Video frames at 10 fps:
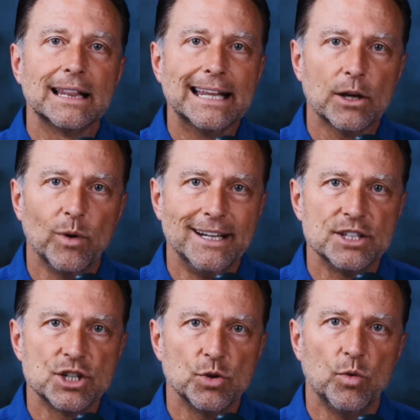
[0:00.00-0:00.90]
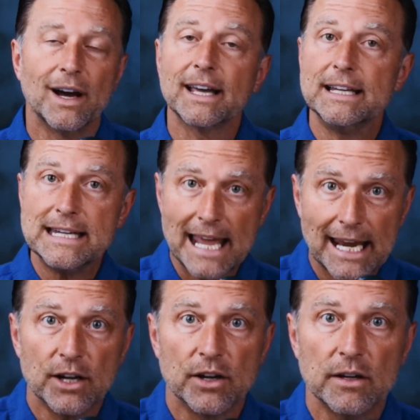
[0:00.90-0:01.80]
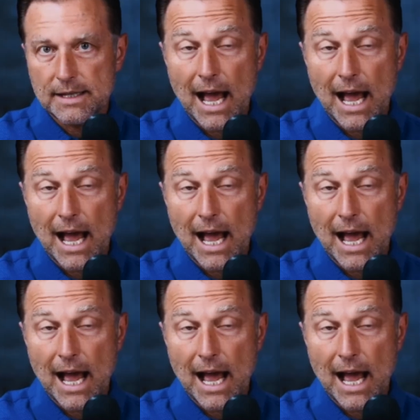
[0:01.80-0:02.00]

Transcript: liquid into a container.